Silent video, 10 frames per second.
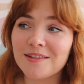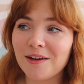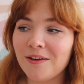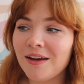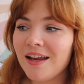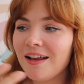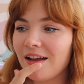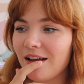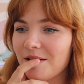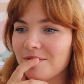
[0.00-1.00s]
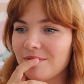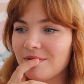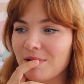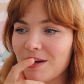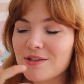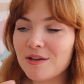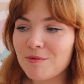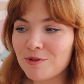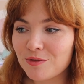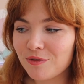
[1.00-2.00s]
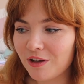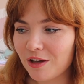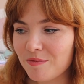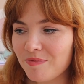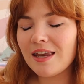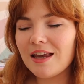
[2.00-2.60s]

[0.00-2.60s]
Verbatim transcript: So um, because I modelled for them,